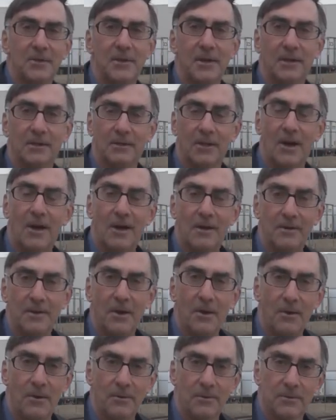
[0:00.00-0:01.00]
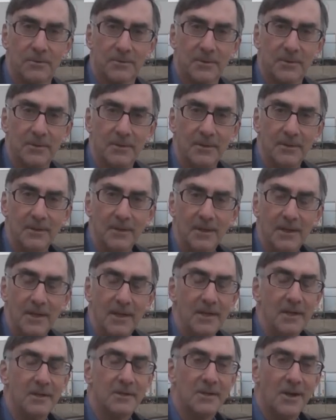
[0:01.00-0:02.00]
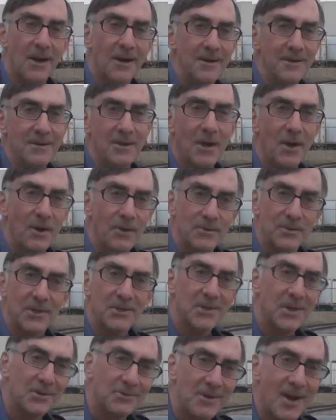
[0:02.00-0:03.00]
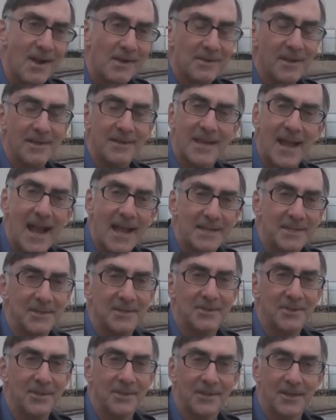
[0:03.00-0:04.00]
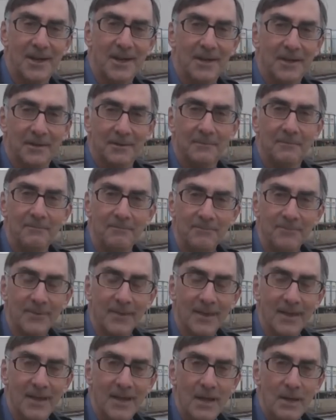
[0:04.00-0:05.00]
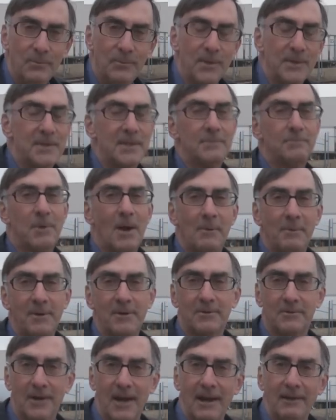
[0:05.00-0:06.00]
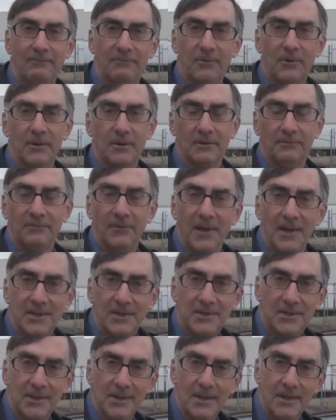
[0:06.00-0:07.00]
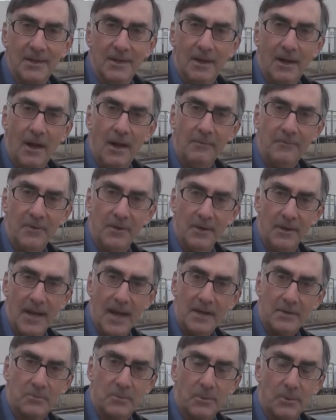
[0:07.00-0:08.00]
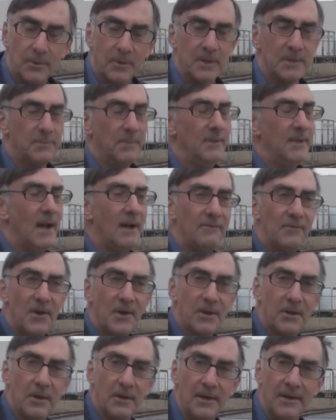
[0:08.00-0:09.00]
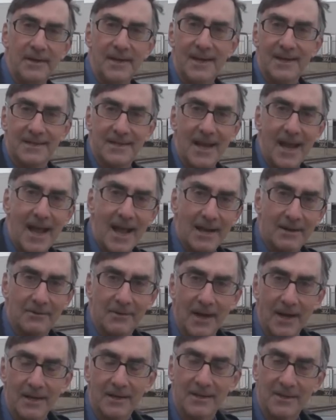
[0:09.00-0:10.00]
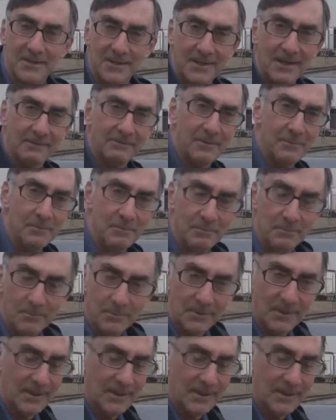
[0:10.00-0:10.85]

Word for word: to your lawn hose, your garden hose that directly attaches to the gun, which is probably great for defense of your headquarters, but not very good at the attack, right? Because you have to,